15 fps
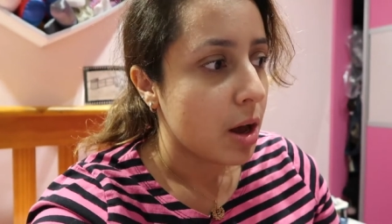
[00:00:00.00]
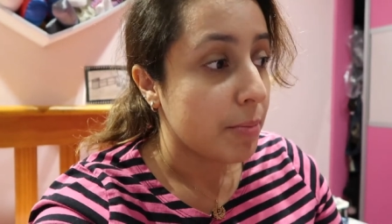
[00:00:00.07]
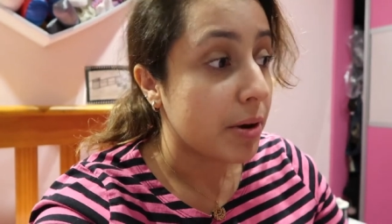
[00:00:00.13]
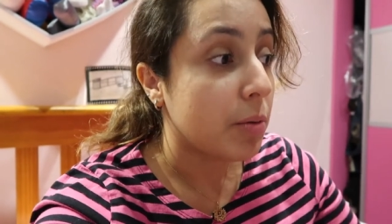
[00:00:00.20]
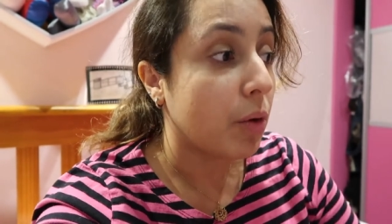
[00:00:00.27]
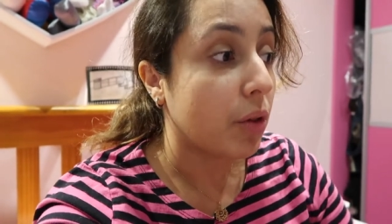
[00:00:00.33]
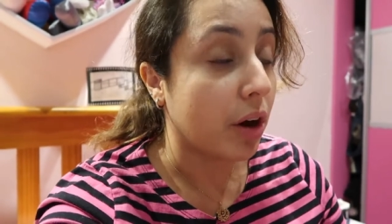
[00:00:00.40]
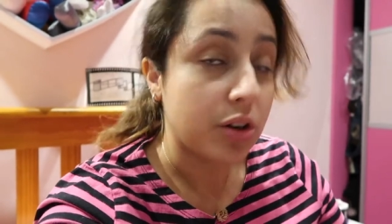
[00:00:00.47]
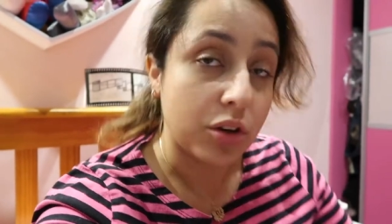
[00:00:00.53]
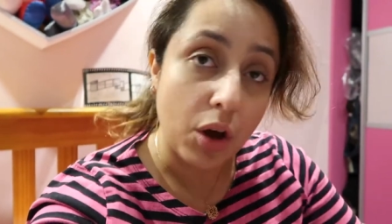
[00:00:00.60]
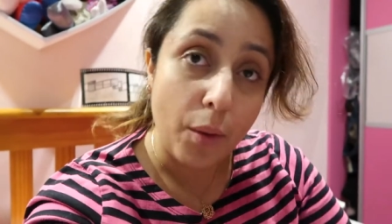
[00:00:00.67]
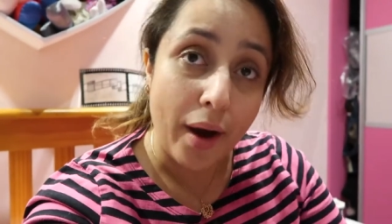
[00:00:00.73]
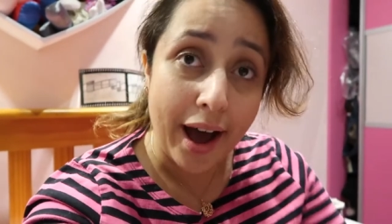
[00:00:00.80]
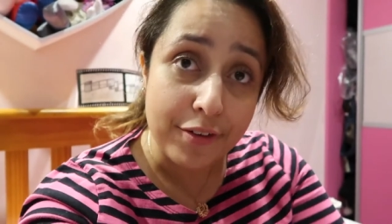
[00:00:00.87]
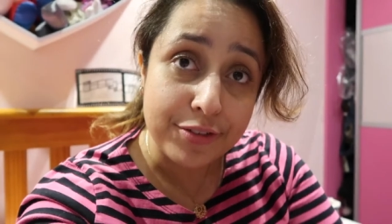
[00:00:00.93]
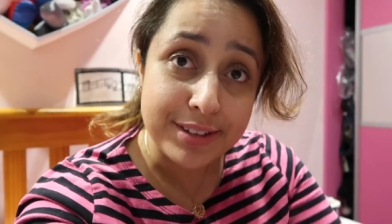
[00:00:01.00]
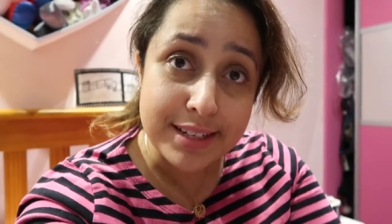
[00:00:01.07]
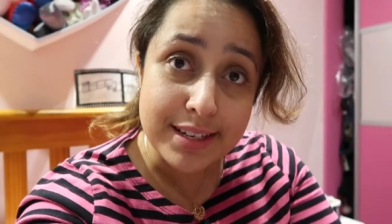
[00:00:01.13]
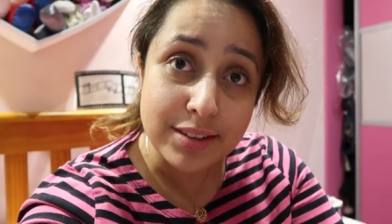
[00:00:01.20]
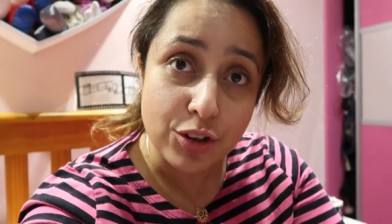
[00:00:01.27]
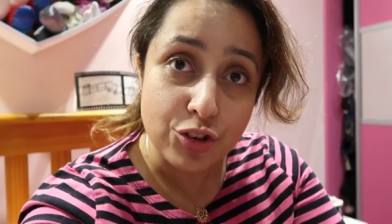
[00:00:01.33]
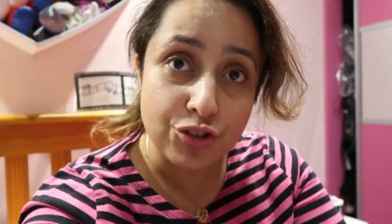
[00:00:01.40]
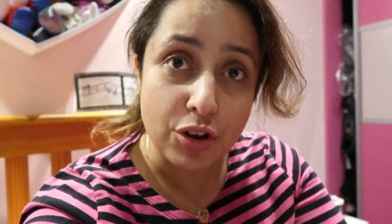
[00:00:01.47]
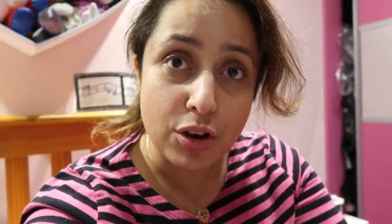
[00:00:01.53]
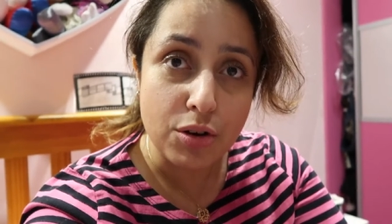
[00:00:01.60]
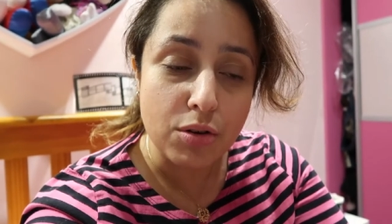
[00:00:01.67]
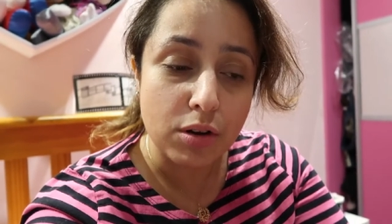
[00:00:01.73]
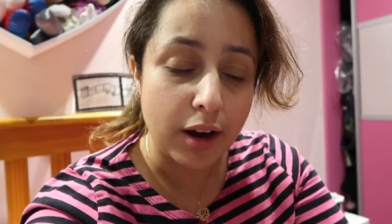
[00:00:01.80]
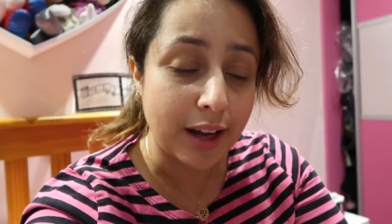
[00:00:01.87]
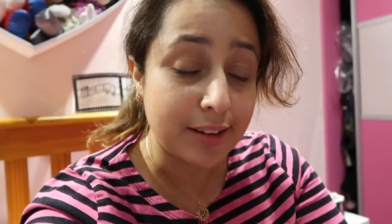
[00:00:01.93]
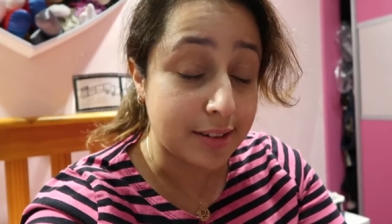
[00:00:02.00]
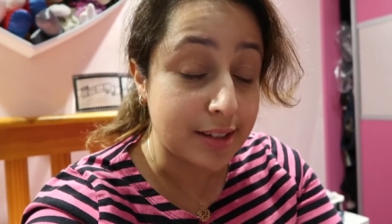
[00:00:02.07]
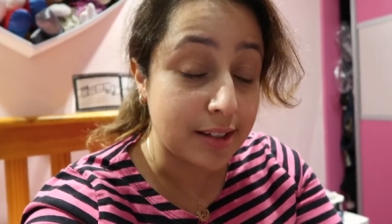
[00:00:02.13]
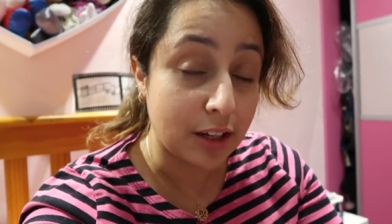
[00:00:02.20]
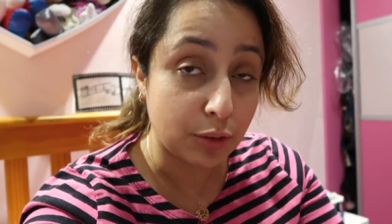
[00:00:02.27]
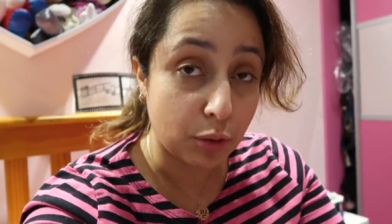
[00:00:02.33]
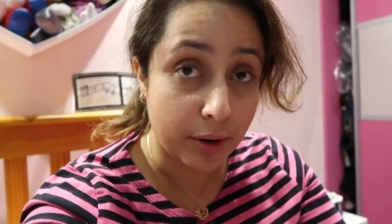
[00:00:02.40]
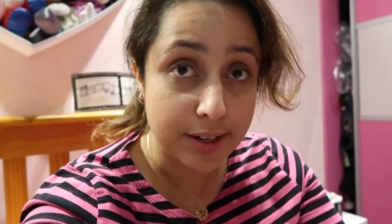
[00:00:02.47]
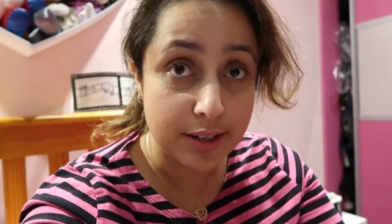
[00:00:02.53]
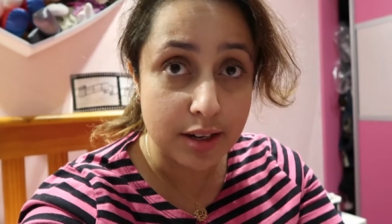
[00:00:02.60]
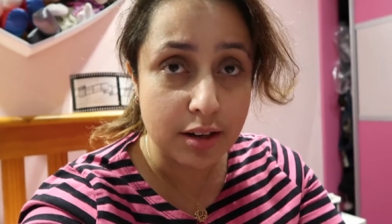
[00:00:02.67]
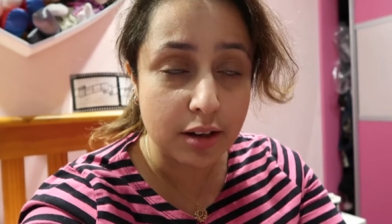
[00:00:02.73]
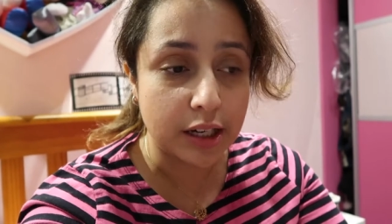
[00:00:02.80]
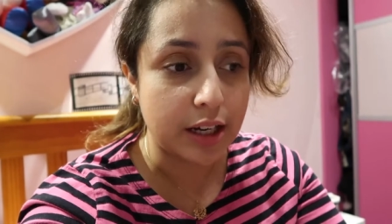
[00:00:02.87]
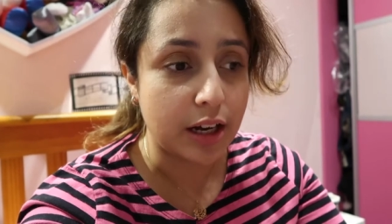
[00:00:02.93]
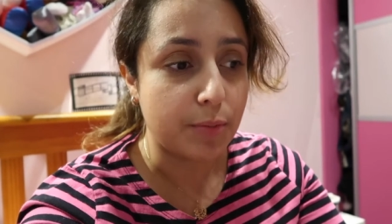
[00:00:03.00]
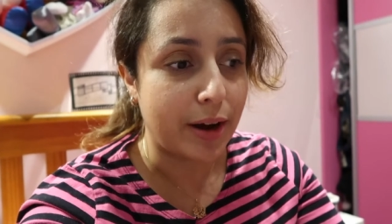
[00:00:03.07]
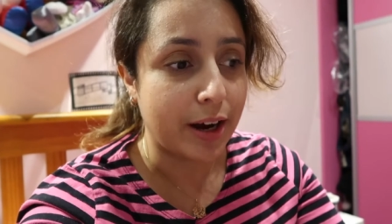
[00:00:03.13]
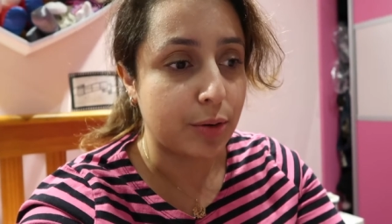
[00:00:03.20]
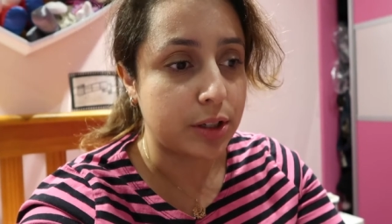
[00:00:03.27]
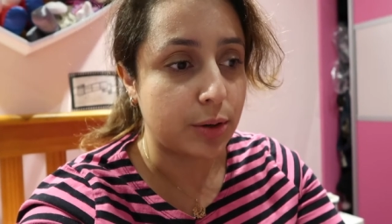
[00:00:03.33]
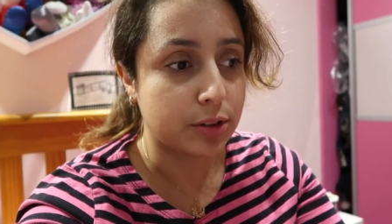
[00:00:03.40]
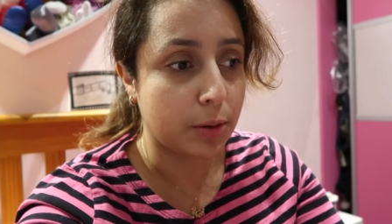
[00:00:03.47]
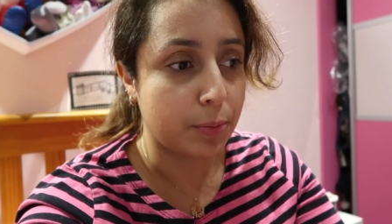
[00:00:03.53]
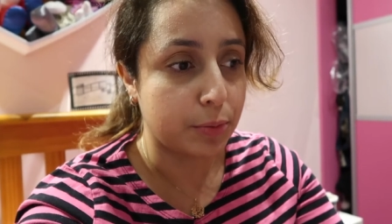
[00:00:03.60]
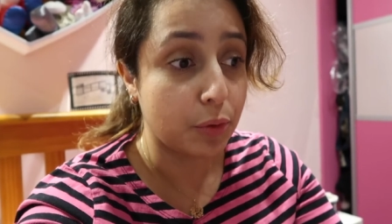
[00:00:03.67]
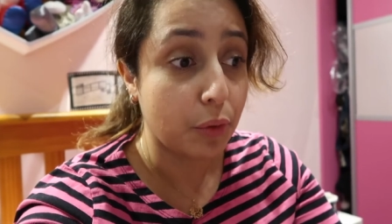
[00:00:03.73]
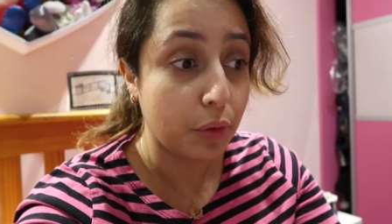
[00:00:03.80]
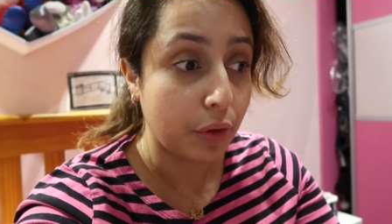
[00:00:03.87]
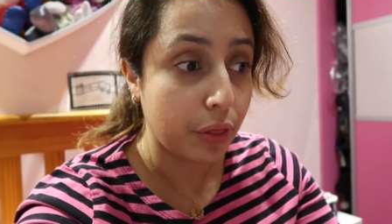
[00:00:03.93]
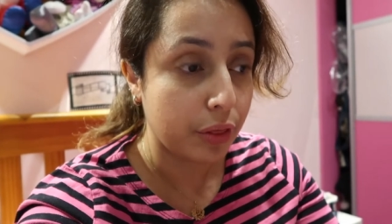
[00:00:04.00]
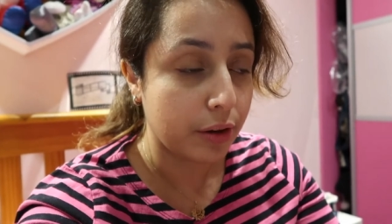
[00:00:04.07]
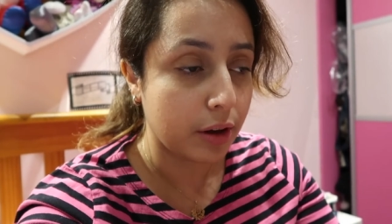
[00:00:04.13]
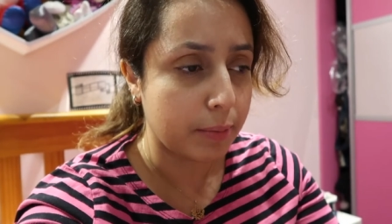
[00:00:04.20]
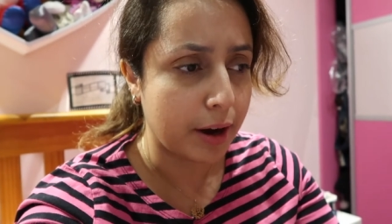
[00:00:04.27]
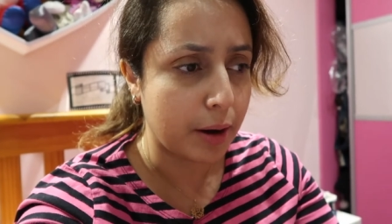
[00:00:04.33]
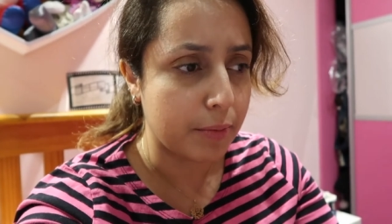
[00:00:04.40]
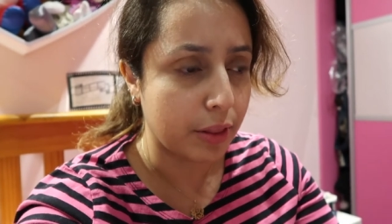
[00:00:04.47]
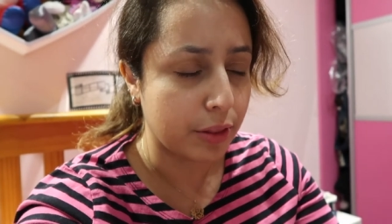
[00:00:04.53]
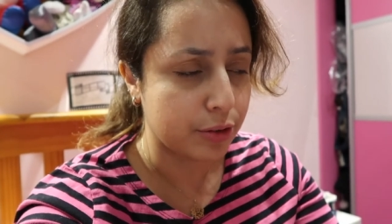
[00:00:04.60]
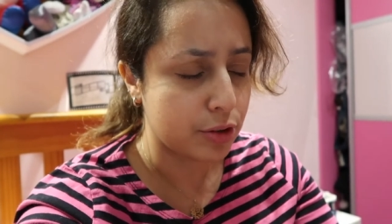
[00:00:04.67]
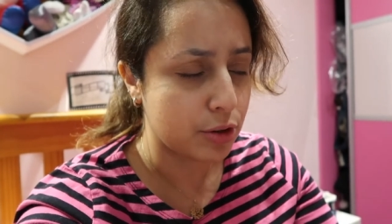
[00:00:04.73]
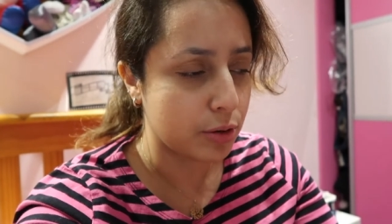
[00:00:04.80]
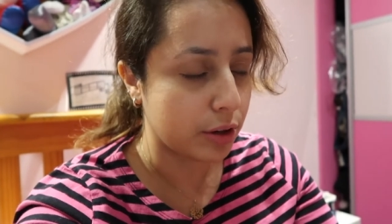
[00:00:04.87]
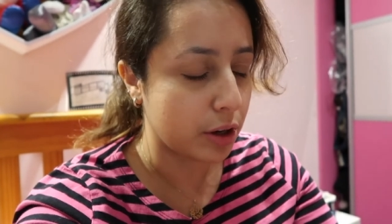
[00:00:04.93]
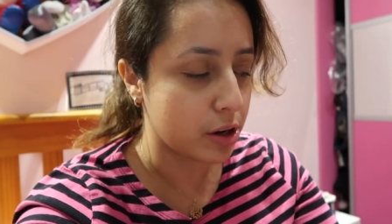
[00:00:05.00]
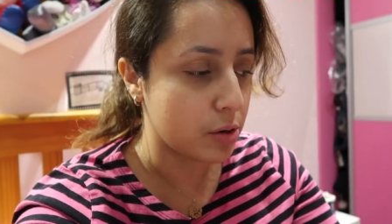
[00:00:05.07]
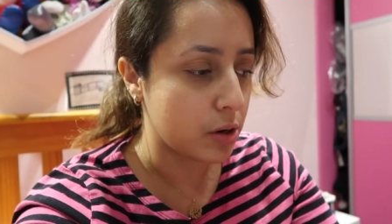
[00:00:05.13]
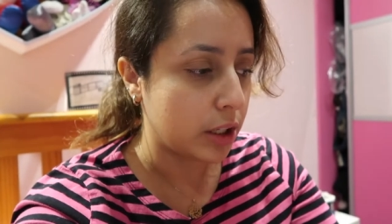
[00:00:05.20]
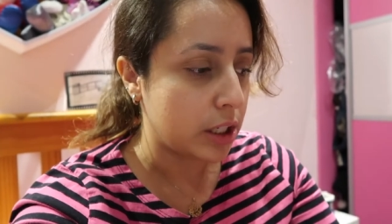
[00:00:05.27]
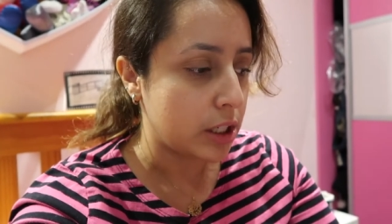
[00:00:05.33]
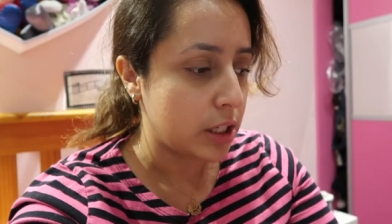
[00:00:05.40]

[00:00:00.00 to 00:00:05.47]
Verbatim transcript: people that I know have seen the show, had seen it already back when it was up north, about a month or two ago,